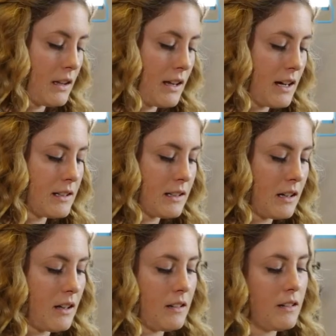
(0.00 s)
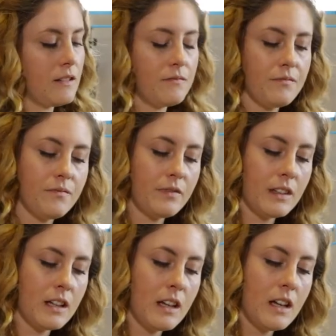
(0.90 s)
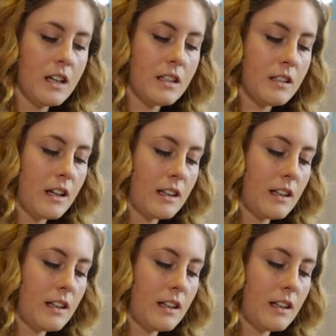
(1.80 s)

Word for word: last color. So now